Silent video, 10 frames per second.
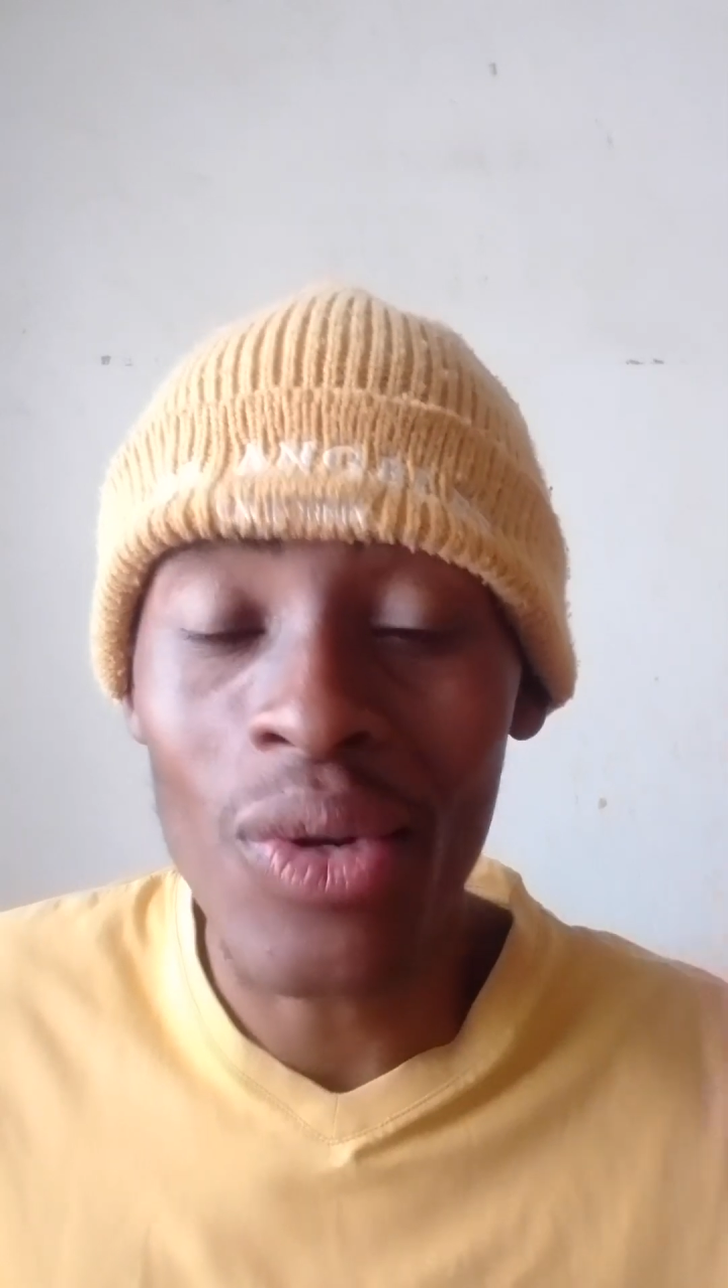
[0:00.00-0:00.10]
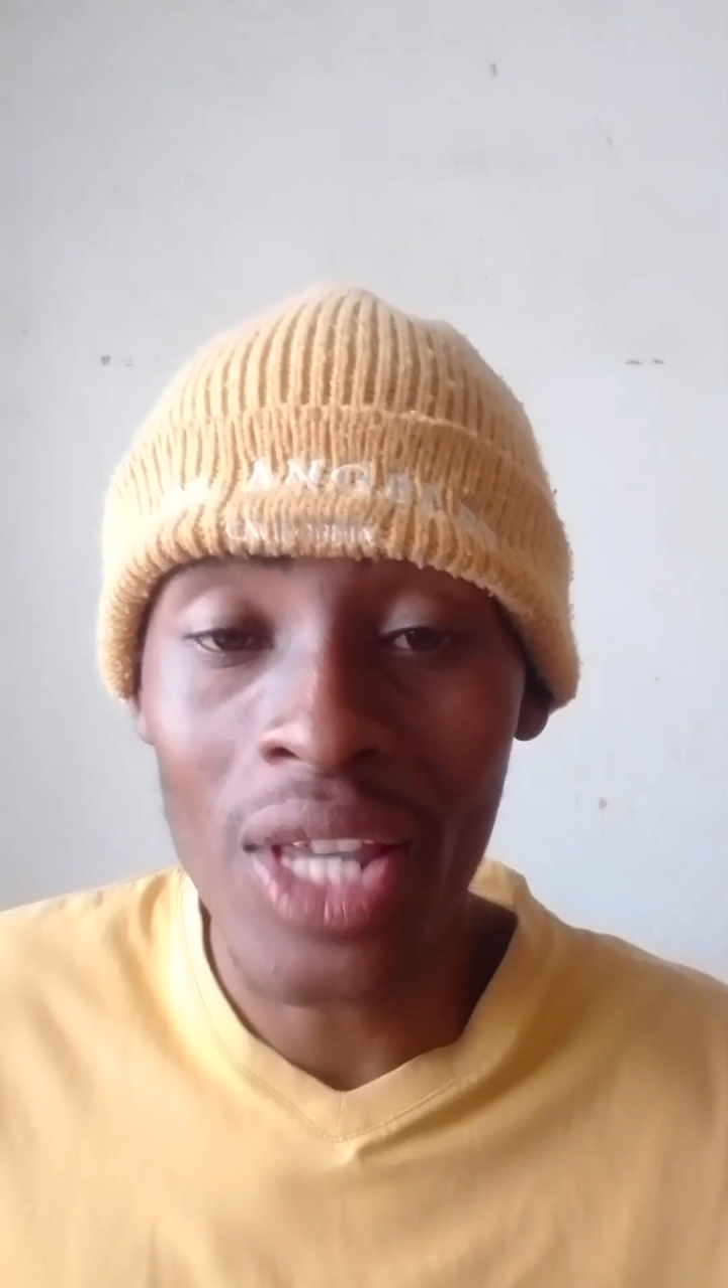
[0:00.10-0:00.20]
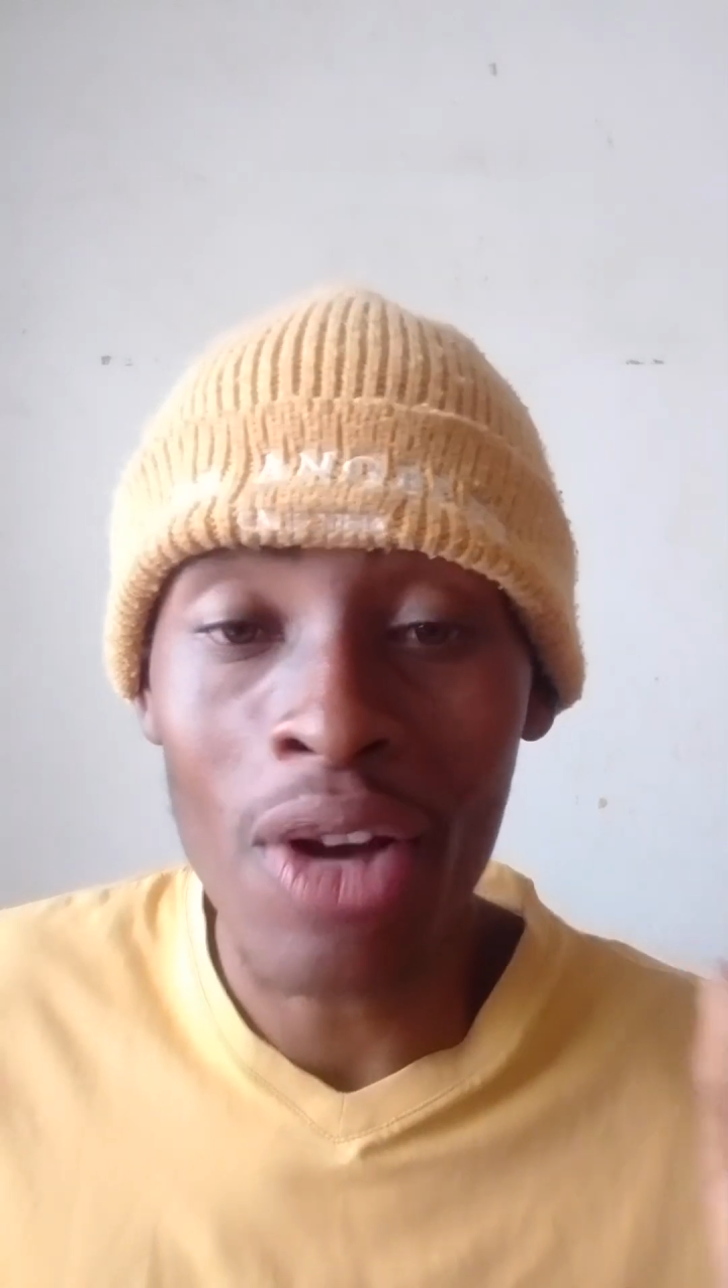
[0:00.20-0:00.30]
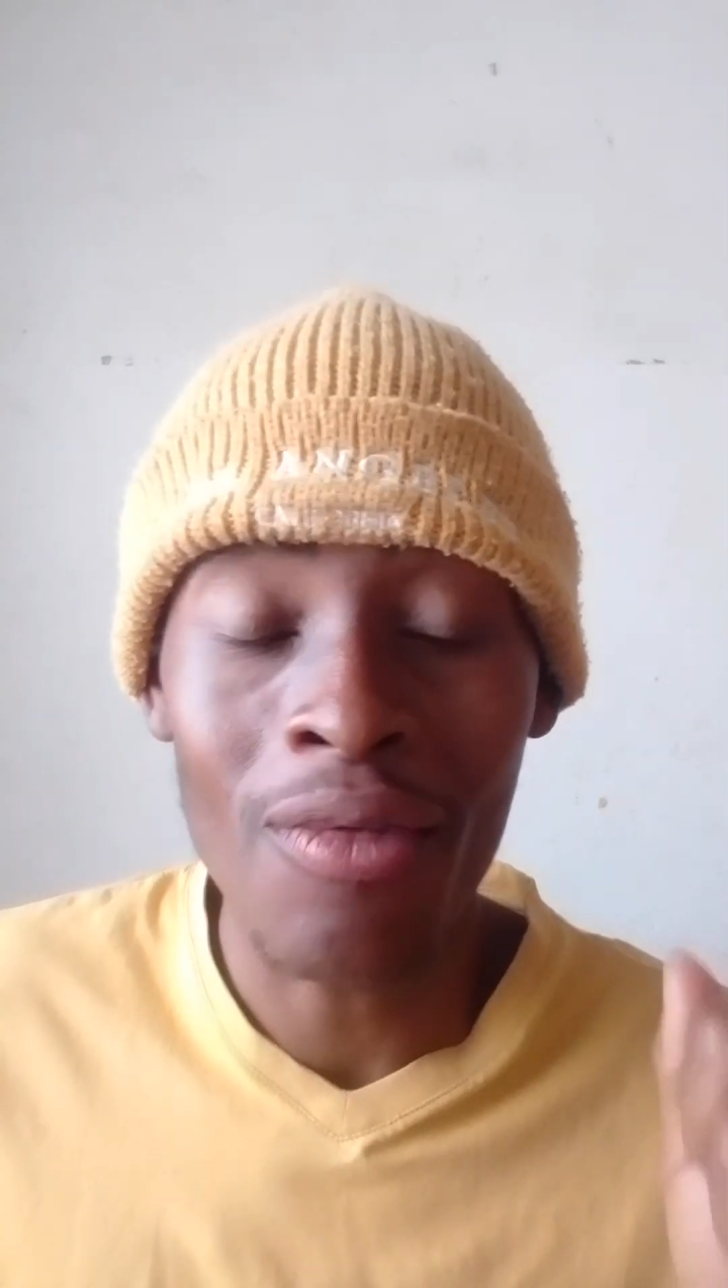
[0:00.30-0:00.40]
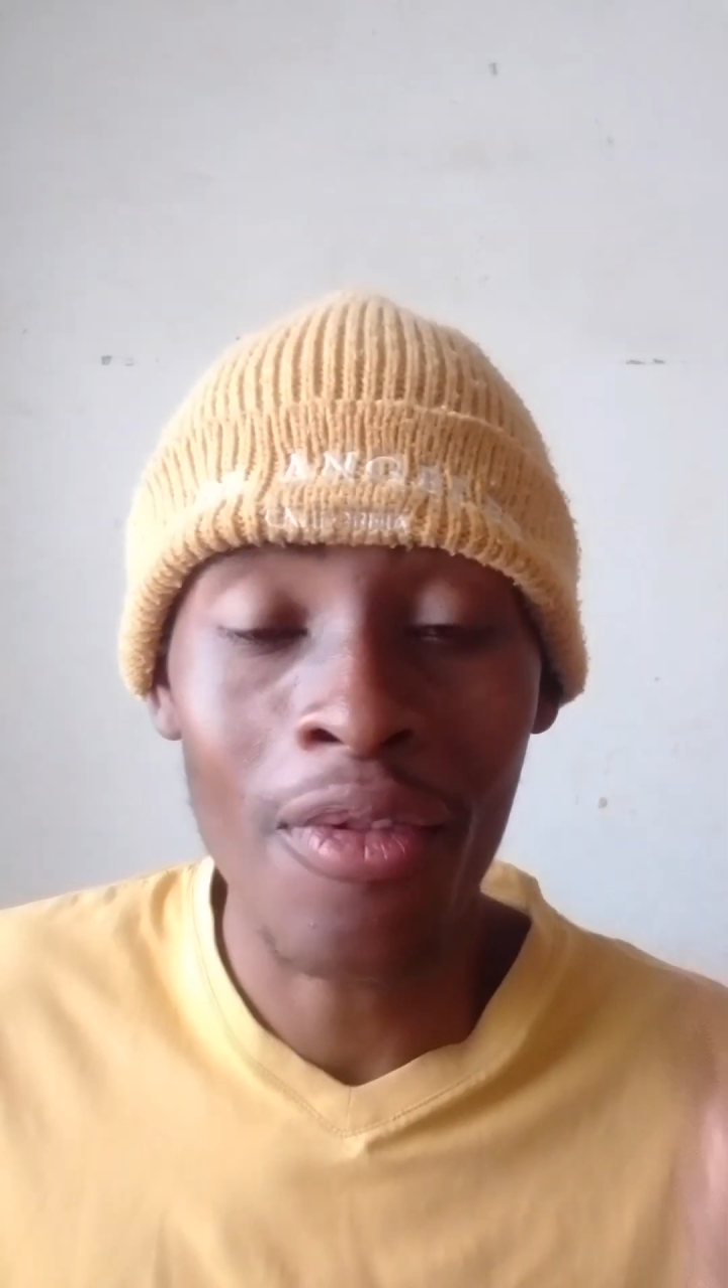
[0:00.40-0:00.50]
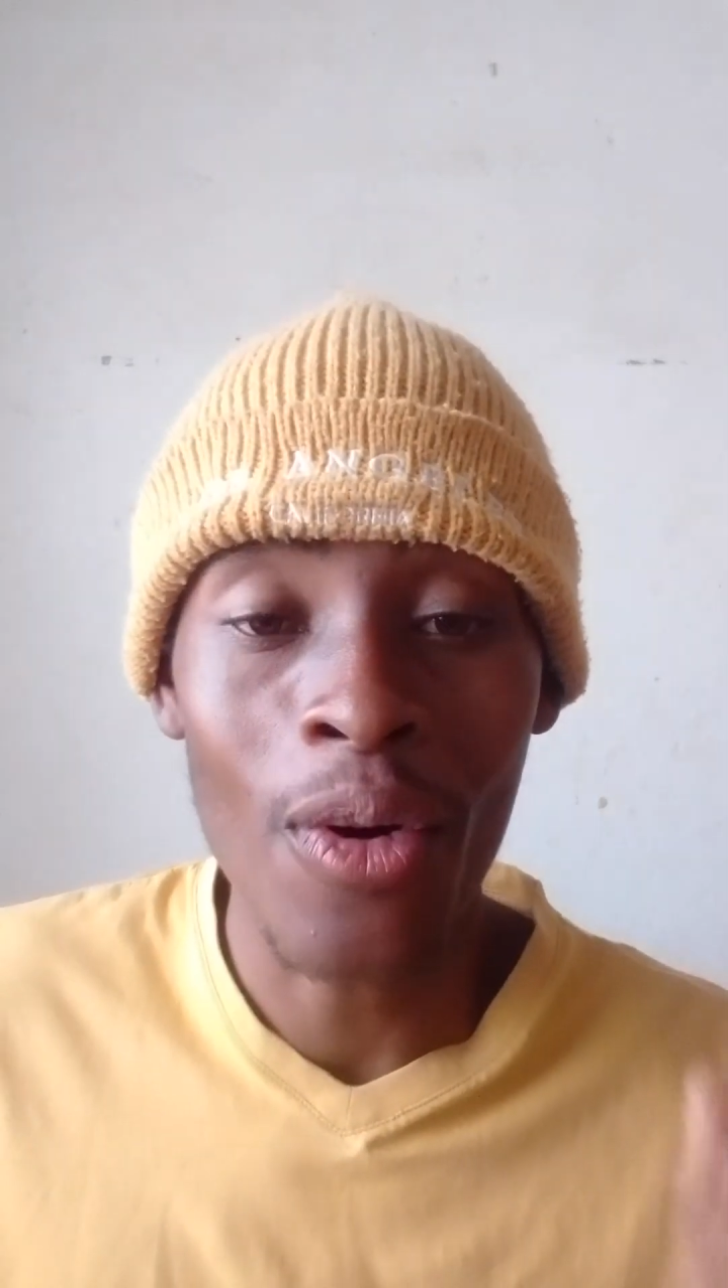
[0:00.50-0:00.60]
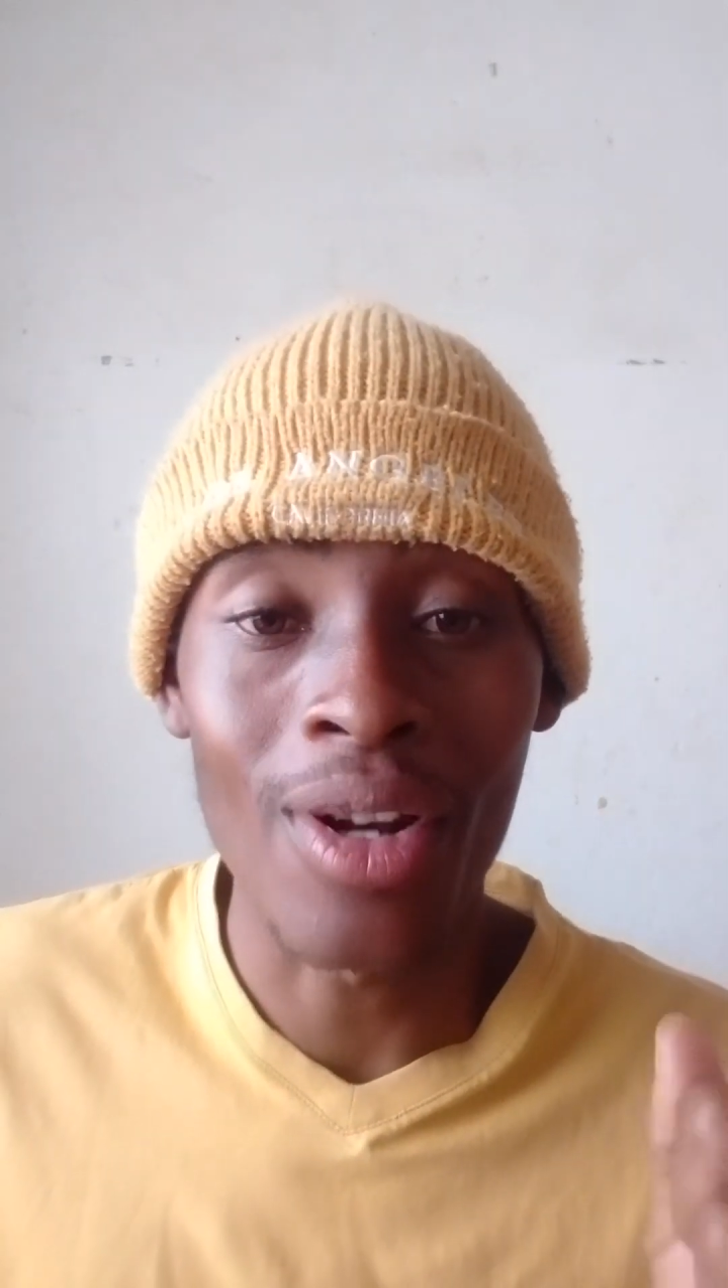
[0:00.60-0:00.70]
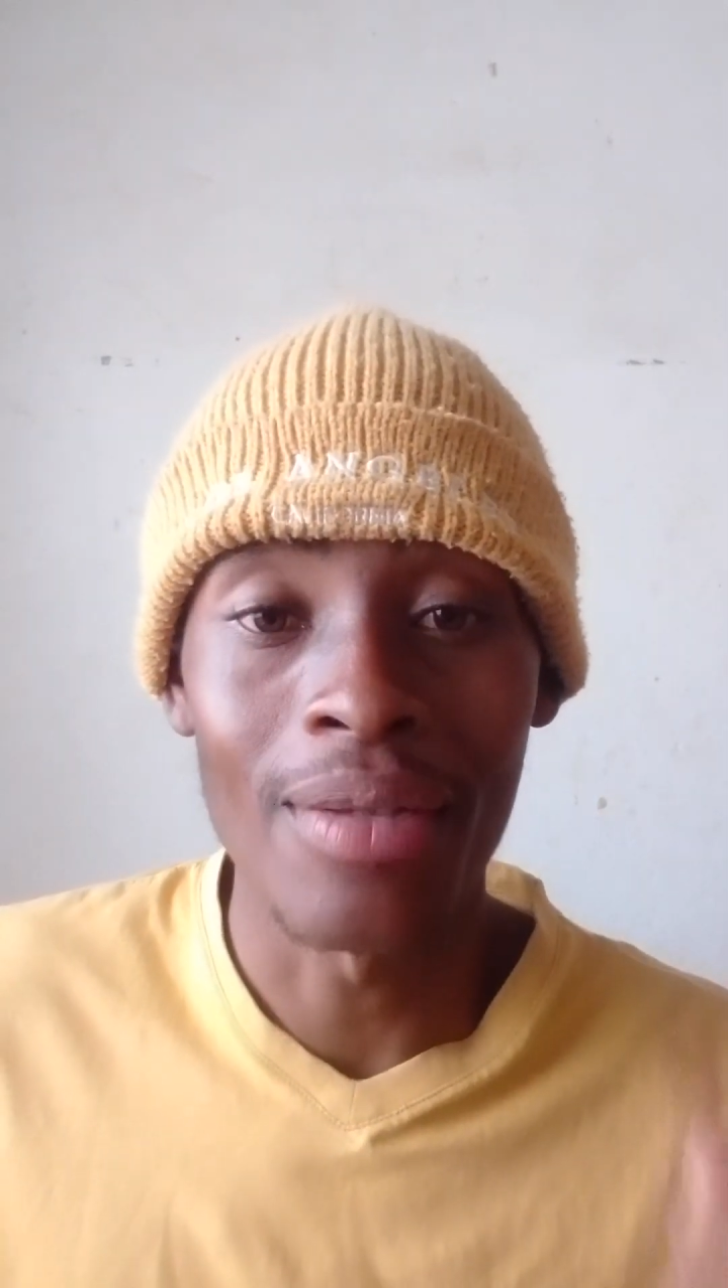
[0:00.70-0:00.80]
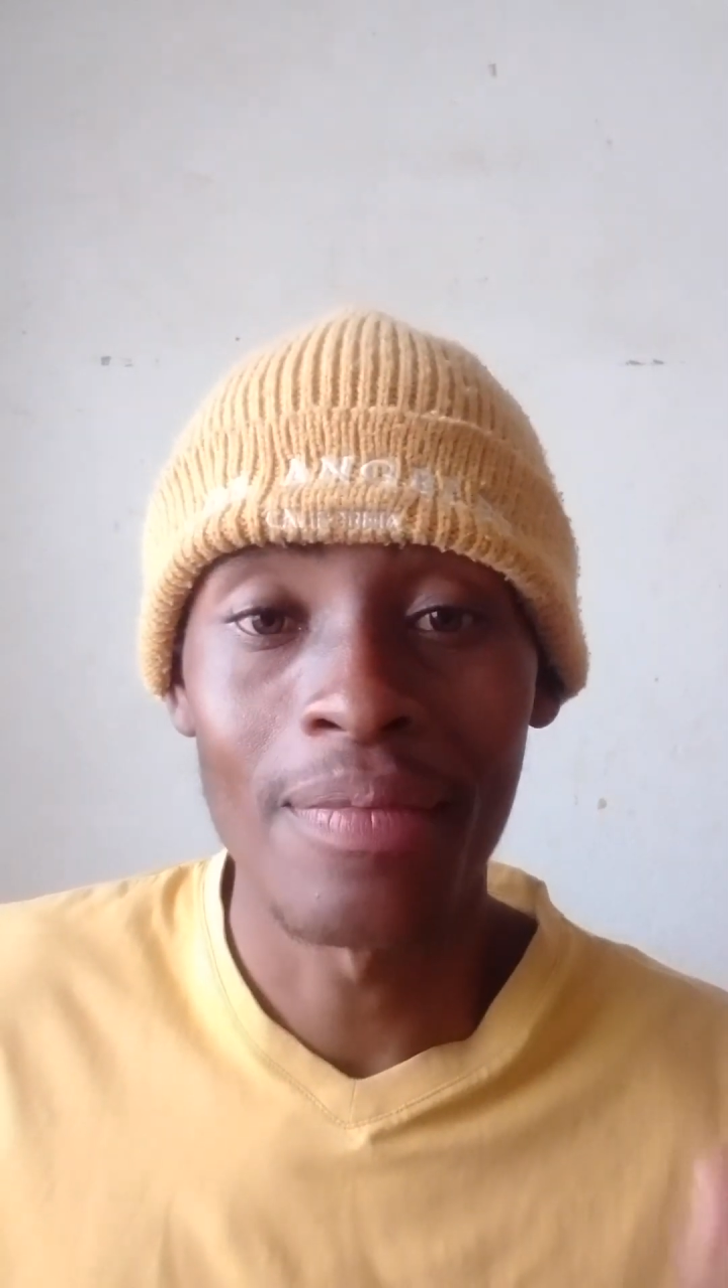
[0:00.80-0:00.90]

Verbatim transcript: your downfall.